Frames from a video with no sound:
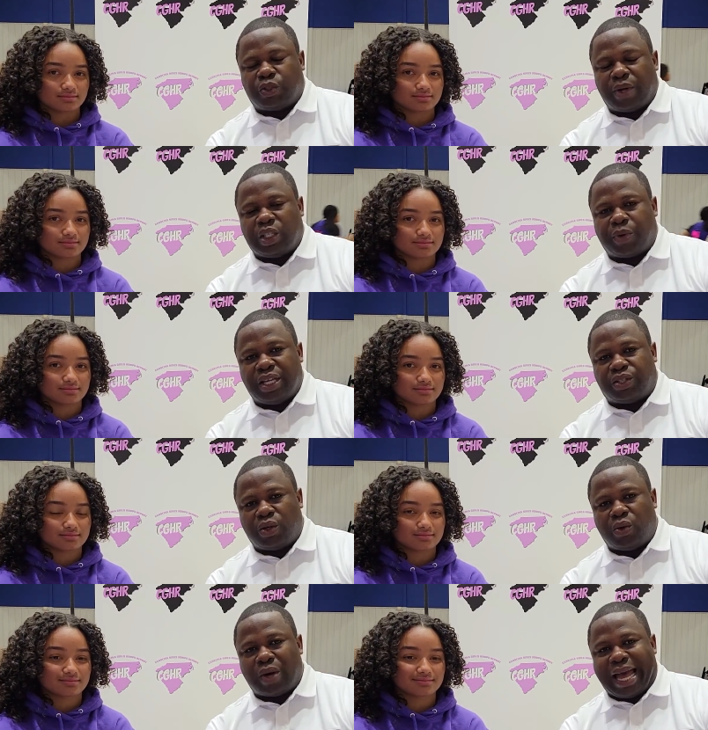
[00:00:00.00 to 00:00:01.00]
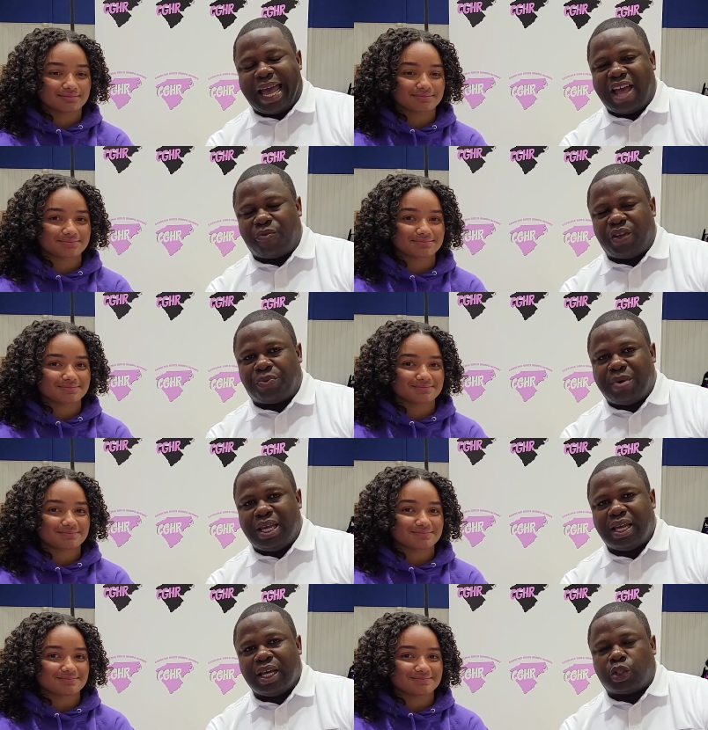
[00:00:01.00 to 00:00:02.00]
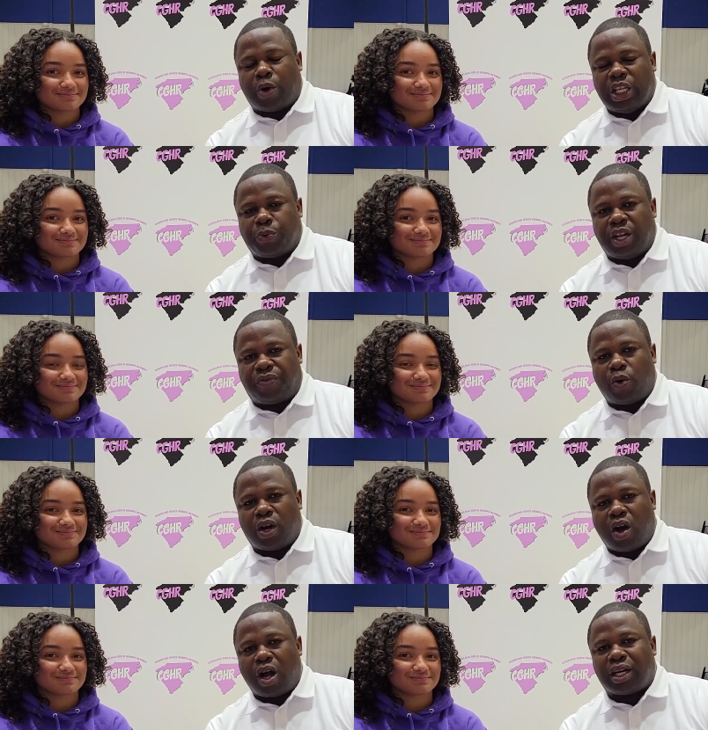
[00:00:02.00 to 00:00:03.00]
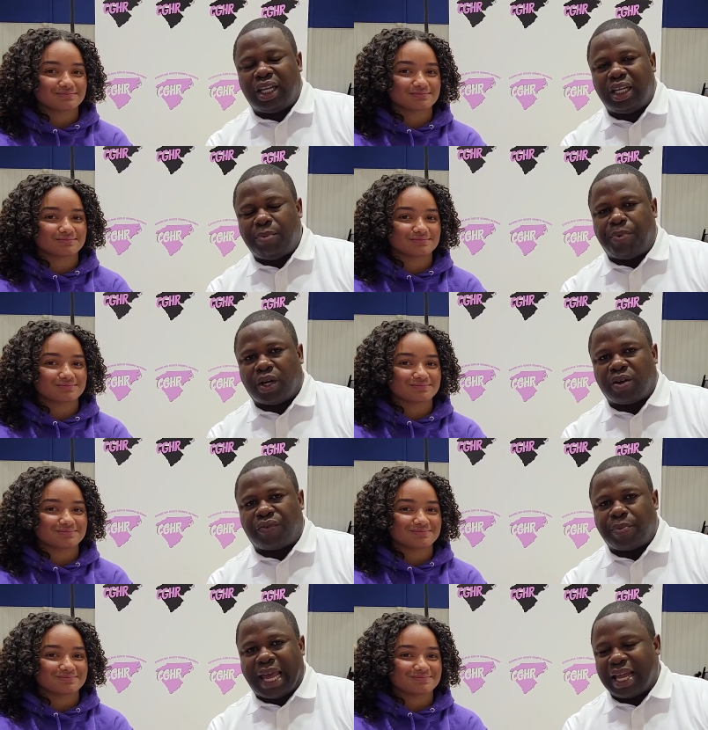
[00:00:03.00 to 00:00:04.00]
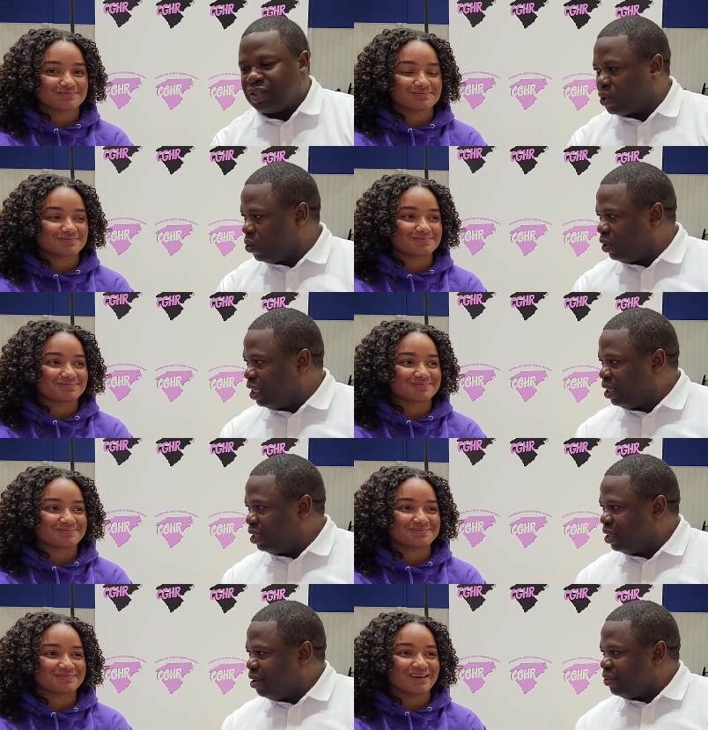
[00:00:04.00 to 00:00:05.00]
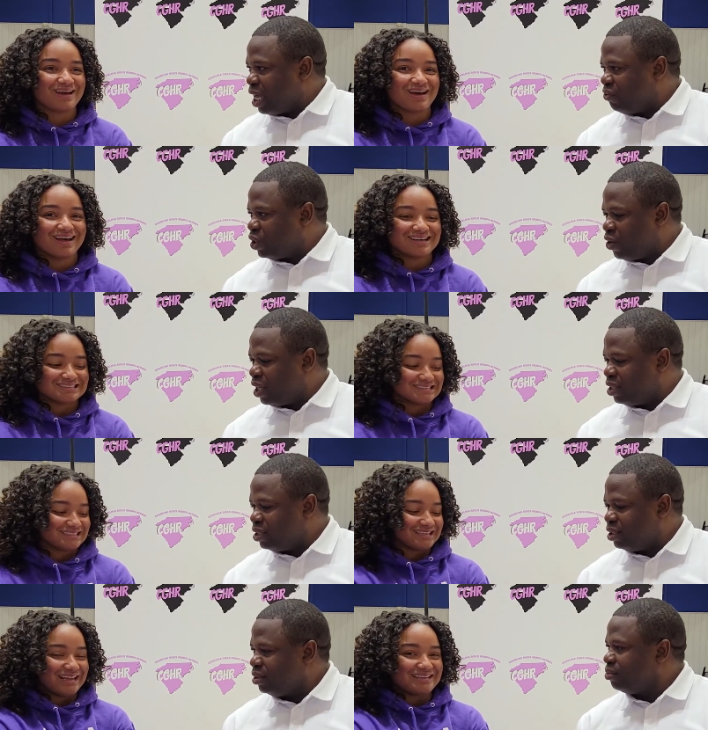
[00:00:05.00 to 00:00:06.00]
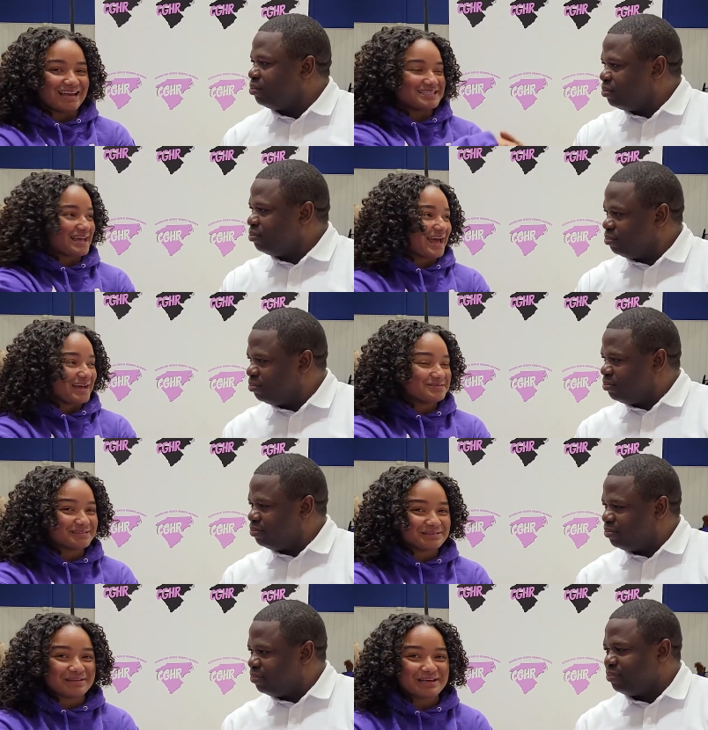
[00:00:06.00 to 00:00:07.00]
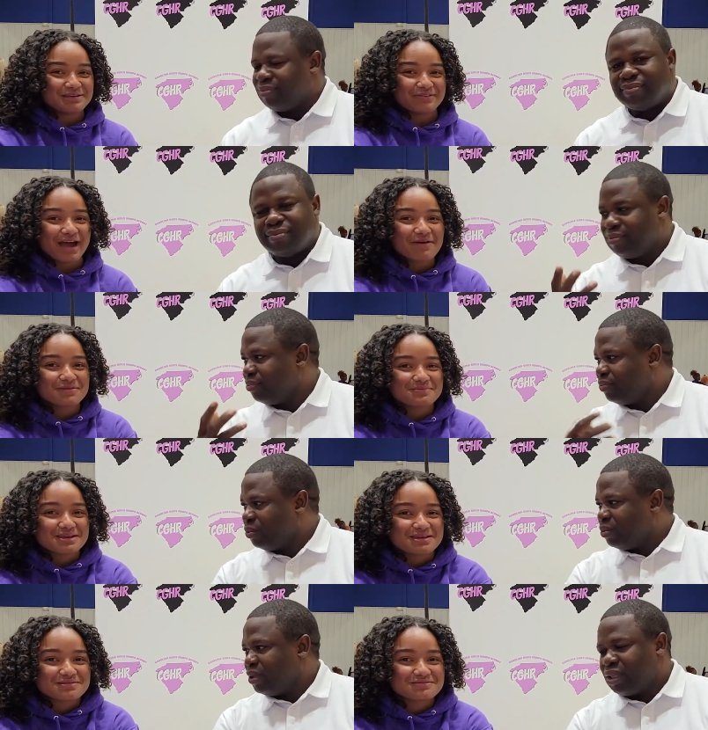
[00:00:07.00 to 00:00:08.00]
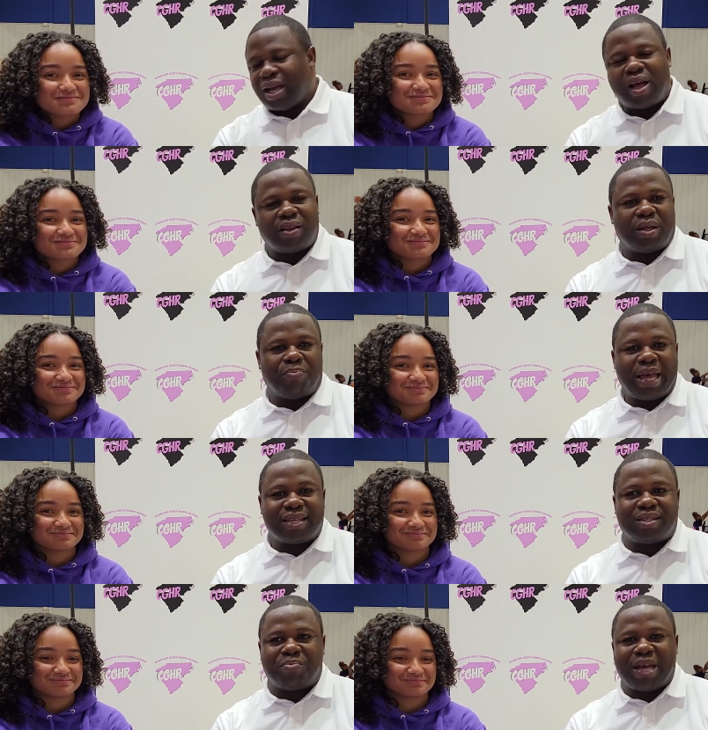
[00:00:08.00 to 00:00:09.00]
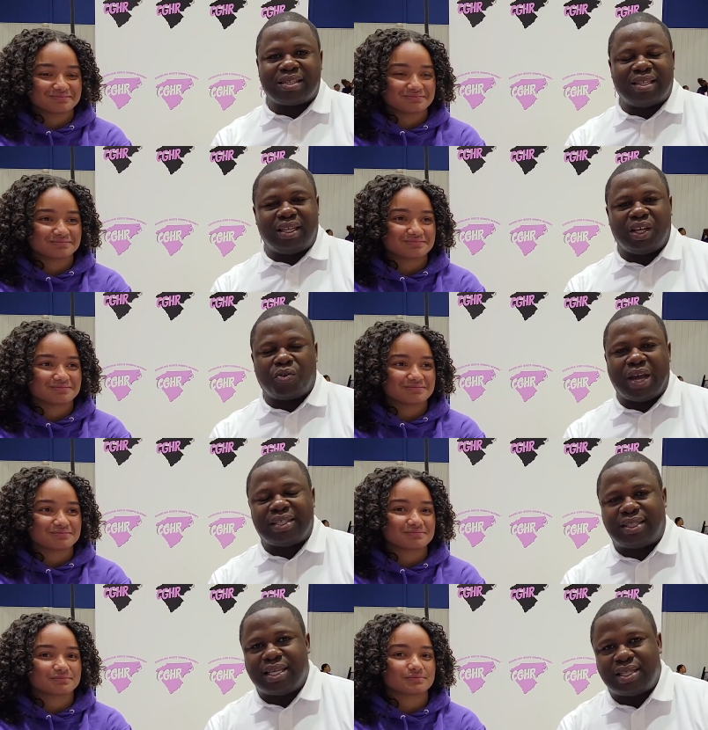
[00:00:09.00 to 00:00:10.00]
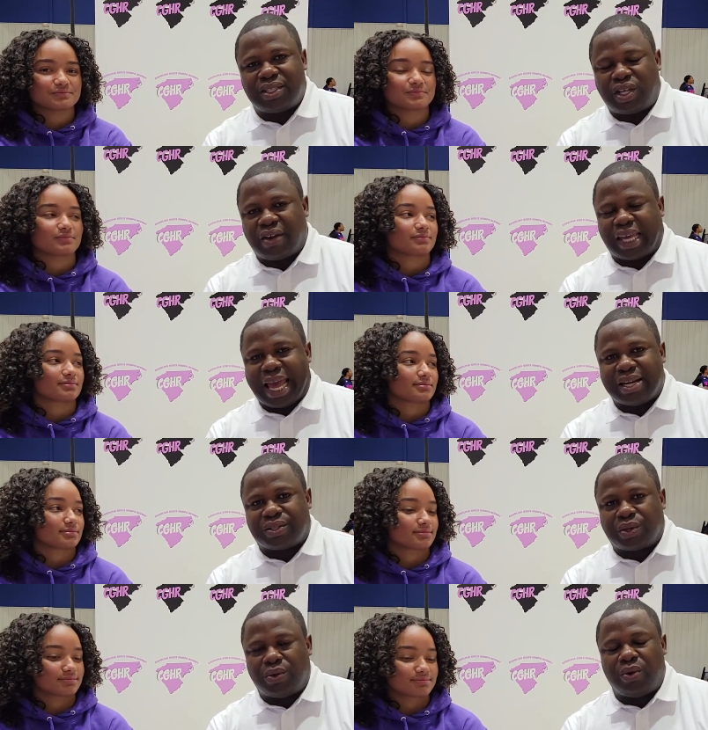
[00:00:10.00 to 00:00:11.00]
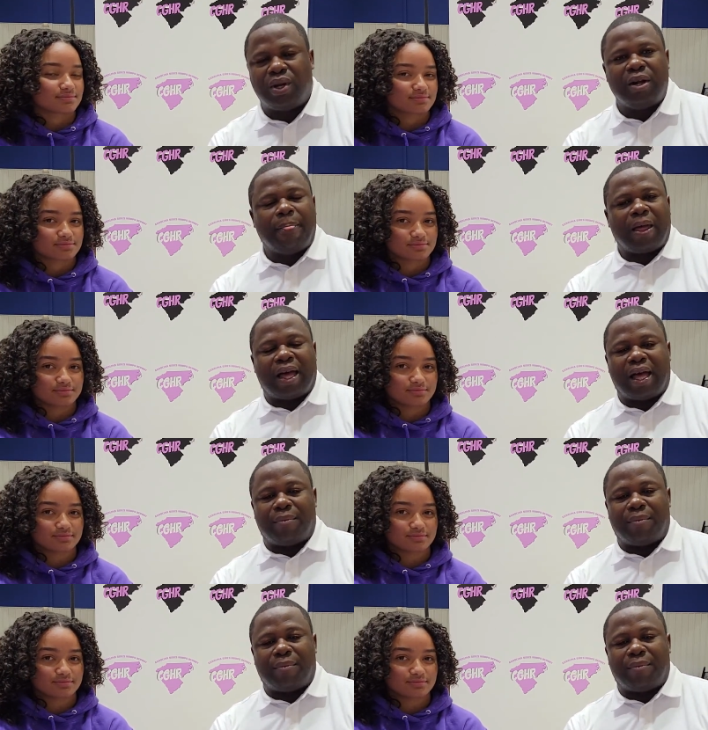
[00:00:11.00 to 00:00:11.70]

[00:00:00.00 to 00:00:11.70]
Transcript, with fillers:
Speaker 1: 2022. I have with me 2024 guard Lili Booker from Cannon School. Lili, thank you for joining us.
Speaker 2: Nice to have you. Thank you for having me.
Speaker 1: Oh, the best, the best, Lili. Great season this year at Cannon School. Um,